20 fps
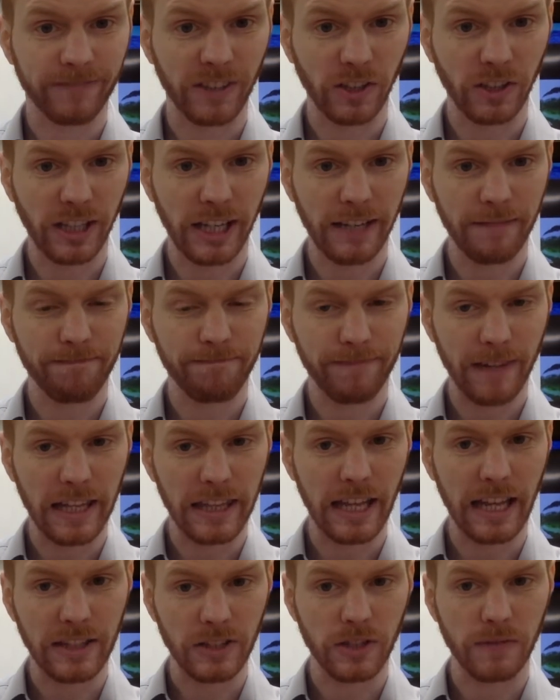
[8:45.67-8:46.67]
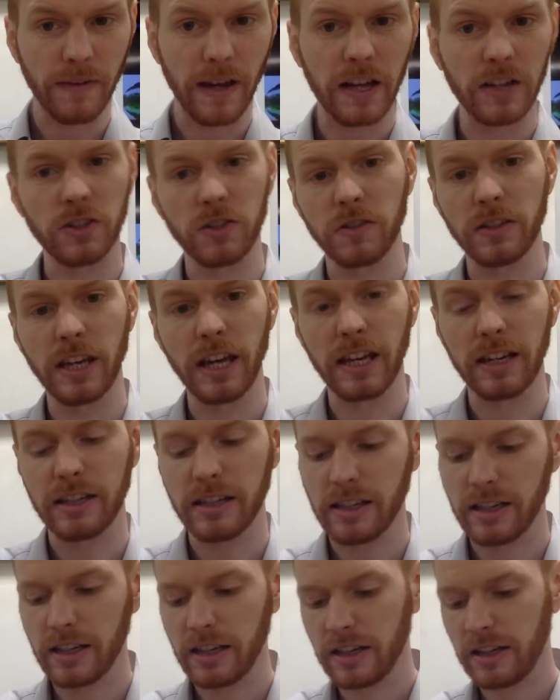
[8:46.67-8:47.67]
Okay, and that's the value you get.
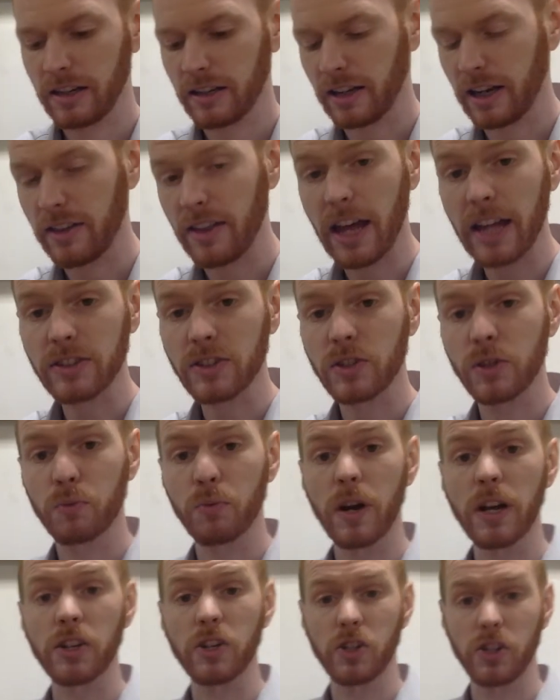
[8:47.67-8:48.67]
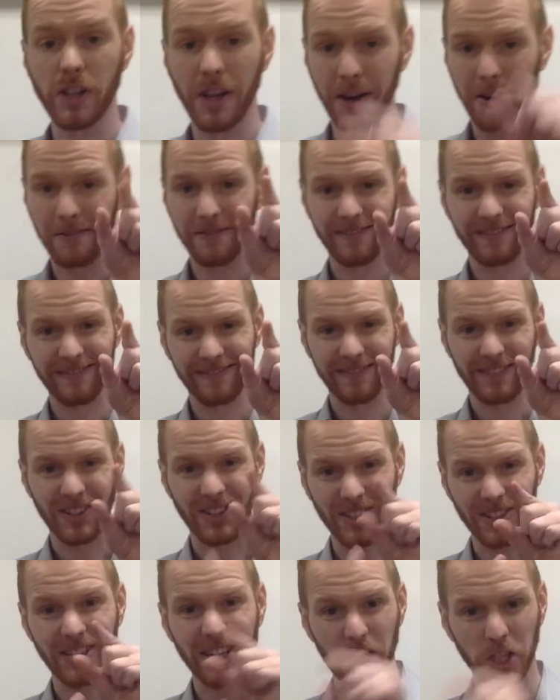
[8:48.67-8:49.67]
Okay, that's the ratio,
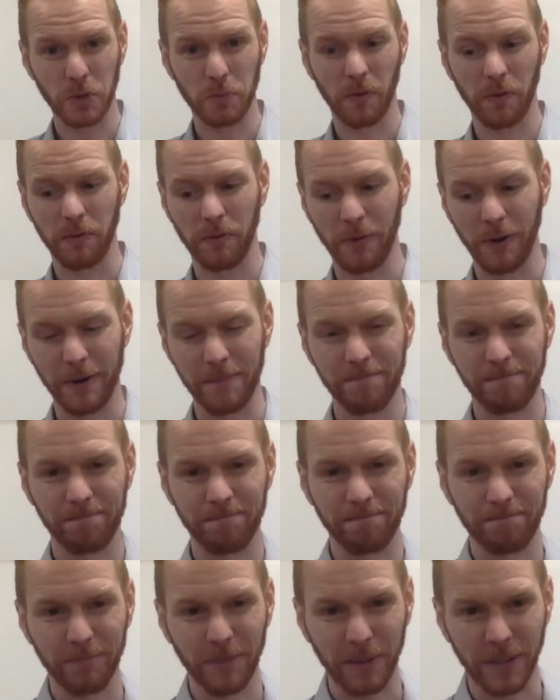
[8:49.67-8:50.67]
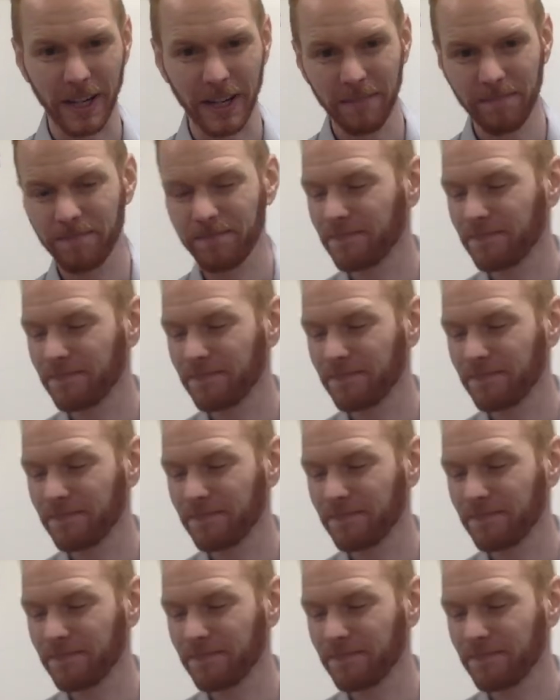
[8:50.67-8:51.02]
just in decimal form. Okay?